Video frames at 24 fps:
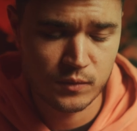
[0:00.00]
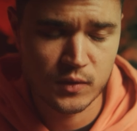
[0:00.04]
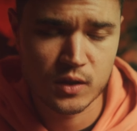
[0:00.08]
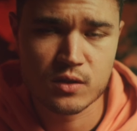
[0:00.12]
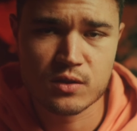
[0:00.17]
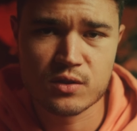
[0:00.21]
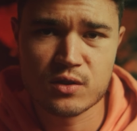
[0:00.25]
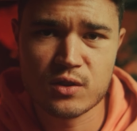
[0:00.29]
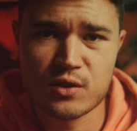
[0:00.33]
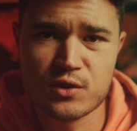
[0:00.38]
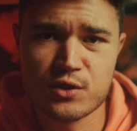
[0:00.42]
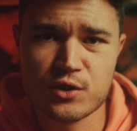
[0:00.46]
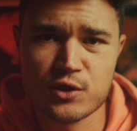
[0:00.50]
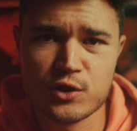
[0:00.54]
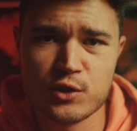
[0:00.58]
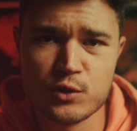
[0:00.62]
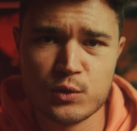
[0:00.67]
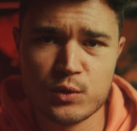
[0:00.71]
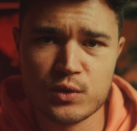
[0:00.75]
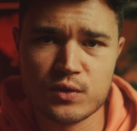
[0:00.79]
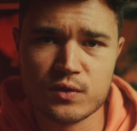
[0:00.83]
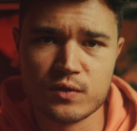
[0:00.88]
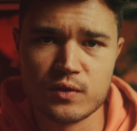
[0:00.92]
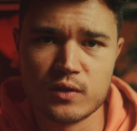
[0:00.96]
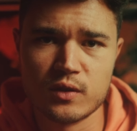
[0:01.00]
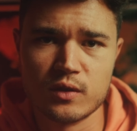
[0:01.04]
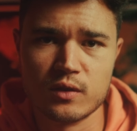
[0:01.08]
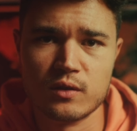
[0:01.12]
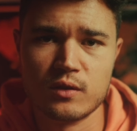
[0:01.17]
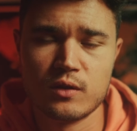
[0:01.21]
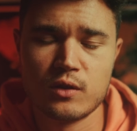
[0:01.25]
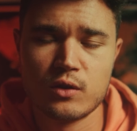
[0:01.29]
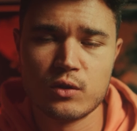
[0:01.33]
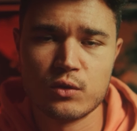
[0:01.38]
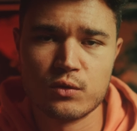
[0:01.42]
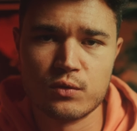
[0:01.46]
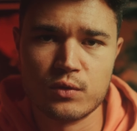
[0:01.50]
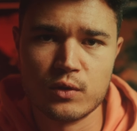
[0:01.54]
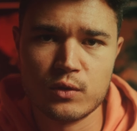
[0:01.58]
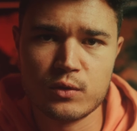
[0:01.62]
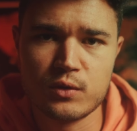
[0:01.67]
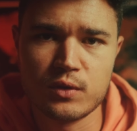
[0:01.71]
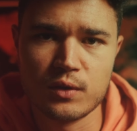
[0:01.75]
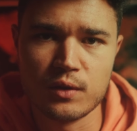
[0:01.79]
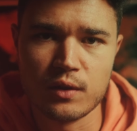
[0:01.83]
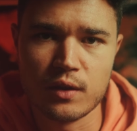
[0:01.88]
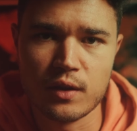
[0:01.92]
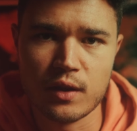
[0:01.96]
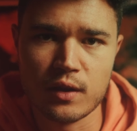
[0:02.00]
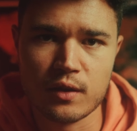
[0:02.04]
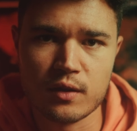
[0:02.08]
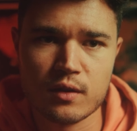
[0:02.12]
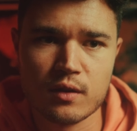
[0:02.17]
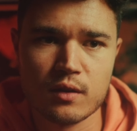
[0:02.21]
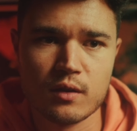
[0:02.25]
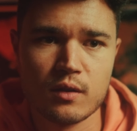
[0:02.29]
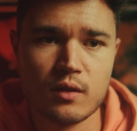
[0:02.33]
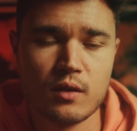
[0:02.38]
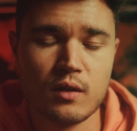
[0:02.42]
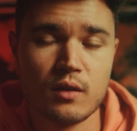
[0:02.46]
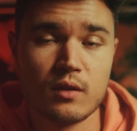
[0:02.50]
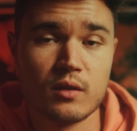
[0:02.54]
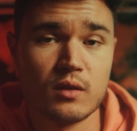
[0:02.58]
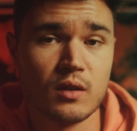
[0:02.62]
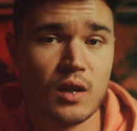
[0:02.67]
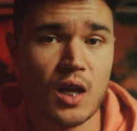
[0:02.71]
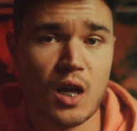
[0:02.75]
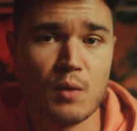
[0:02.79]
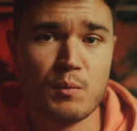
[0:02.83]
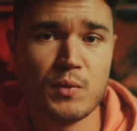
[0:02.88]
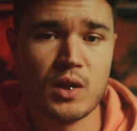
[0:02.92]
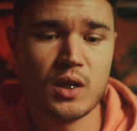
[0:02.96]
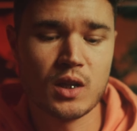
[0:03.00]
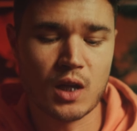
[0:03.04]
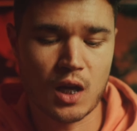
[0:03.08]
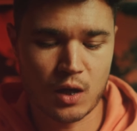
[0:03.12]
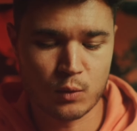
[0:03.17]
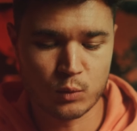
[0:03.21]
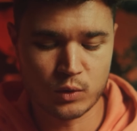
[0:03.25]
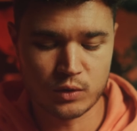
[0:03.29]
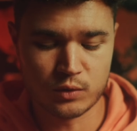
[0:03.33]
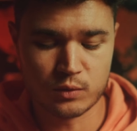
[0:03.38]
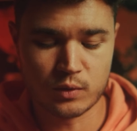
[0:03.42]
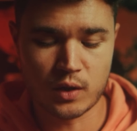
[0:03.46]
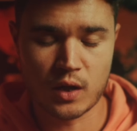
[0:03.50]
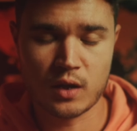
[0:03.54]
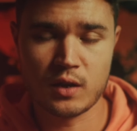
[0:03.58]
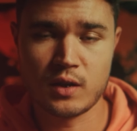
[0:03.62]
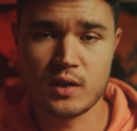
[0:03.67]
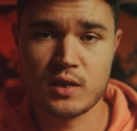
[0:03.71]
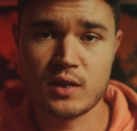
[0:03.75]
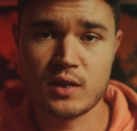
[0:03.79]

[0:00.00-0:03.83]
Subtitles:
such a useful focal length. I mean, I would rather